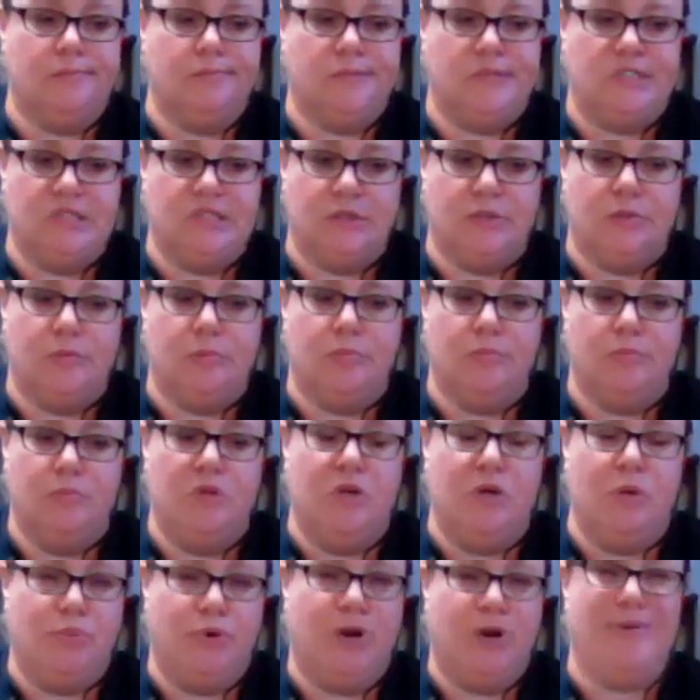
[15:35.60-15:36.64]
So
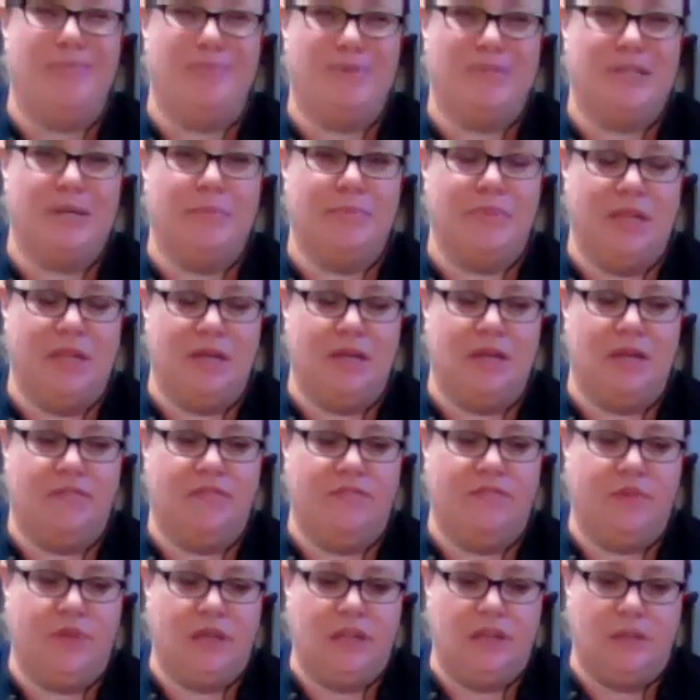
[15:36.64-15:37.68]
meal prep something, if
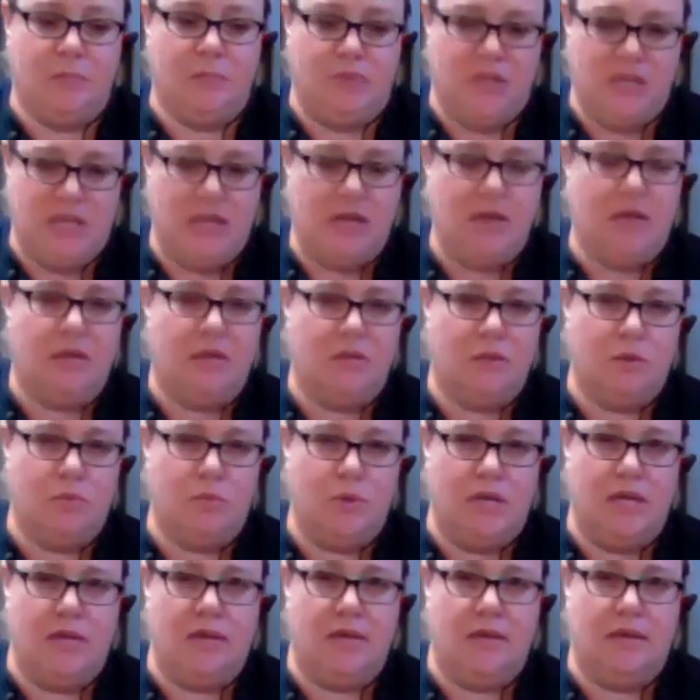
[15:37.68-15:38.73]
at the beginning of the
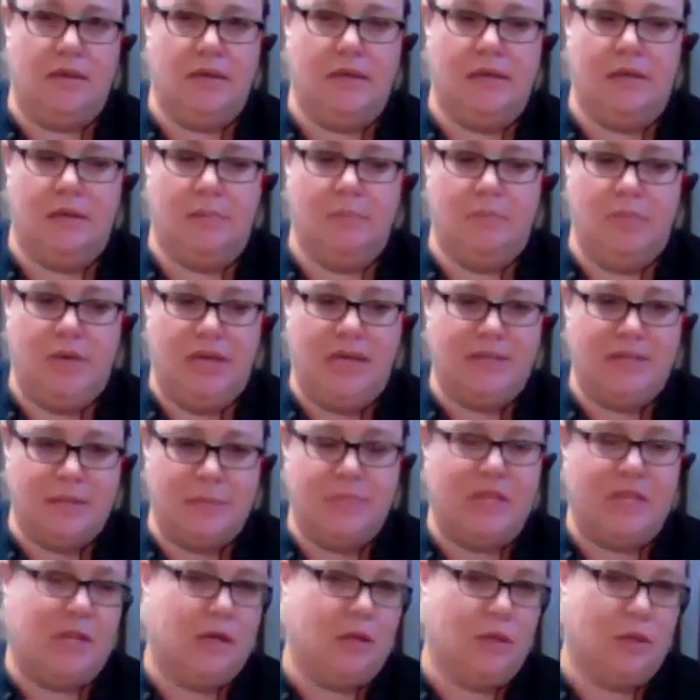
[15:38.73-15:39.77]
week, make
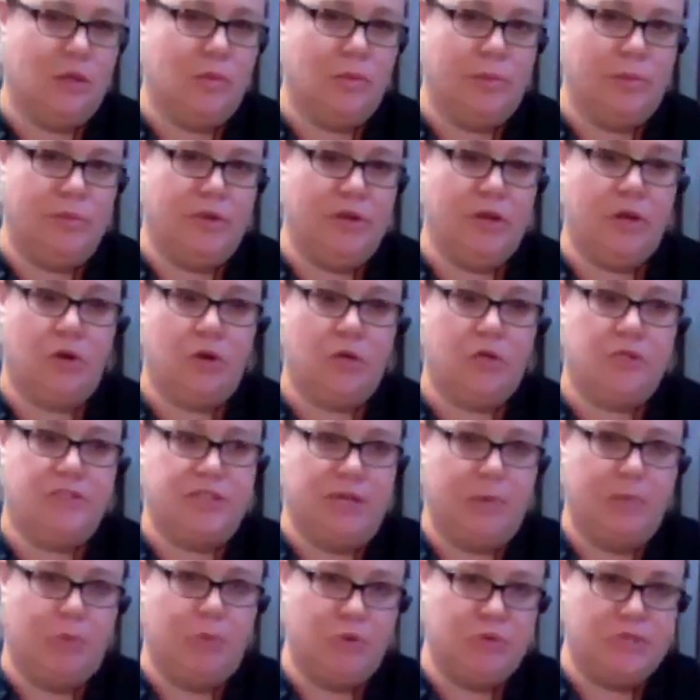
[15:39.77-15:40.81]
something a little bit bigger,
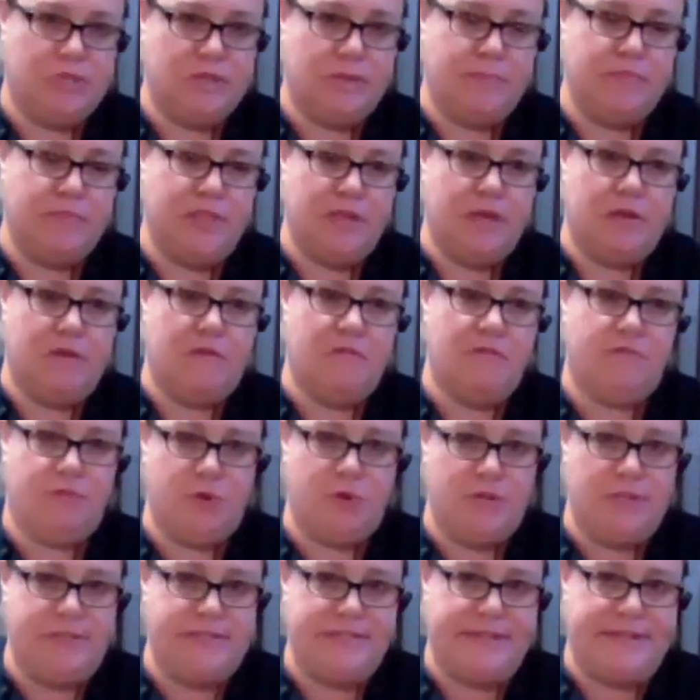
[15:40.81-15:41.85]
double something,
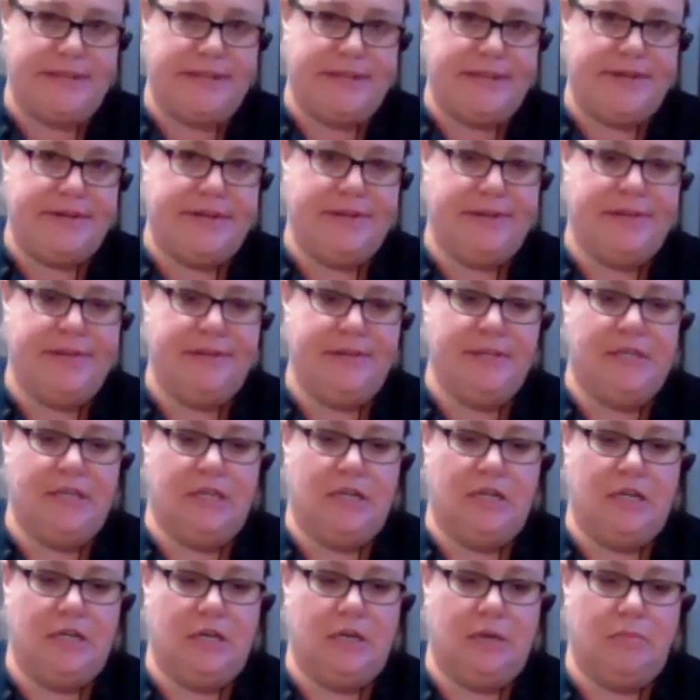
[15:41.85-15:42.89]
freeze it.
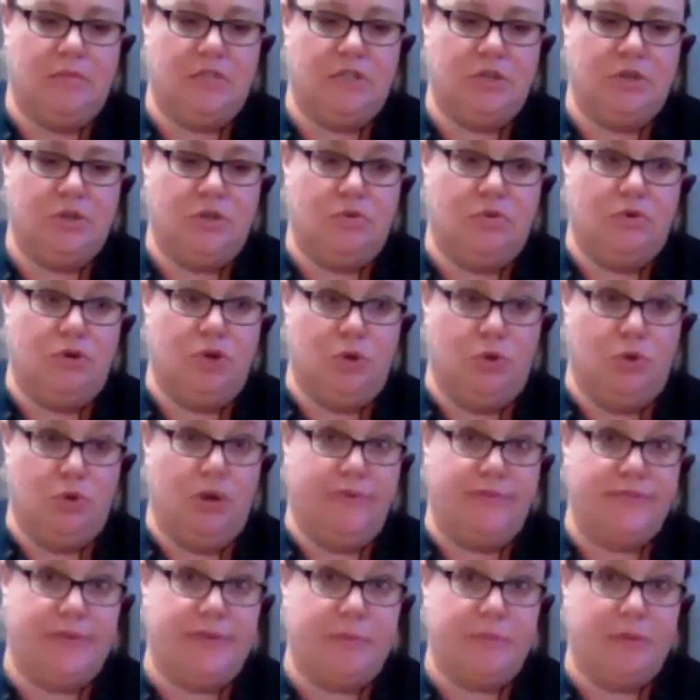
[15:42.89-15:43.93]
So you know you
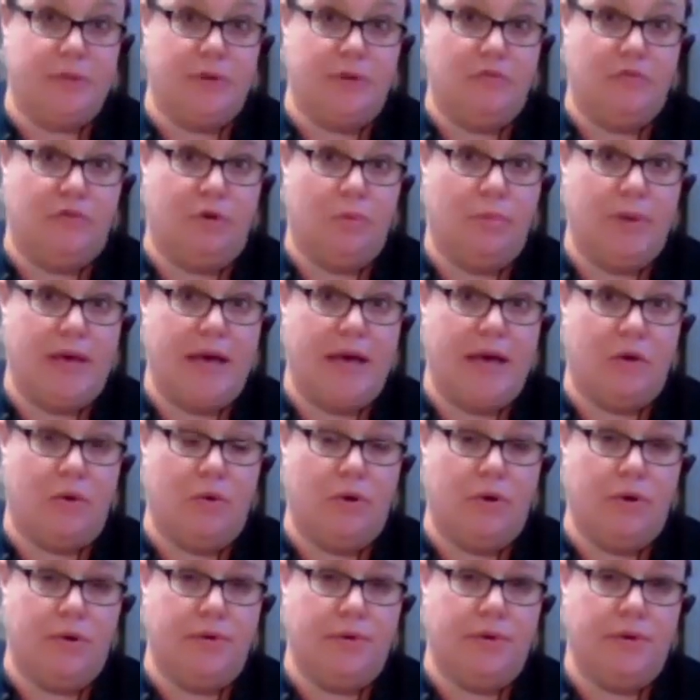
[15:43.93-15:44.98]
have something to fall back
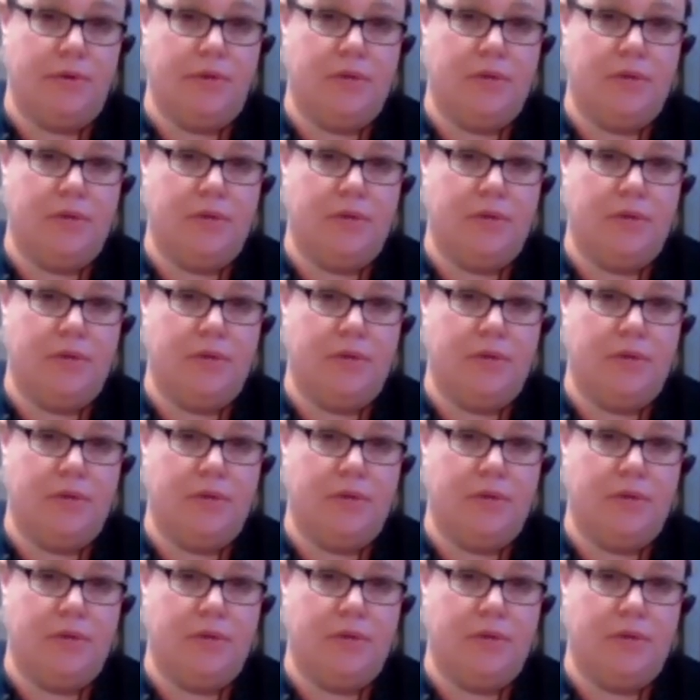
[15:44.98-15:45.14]
on.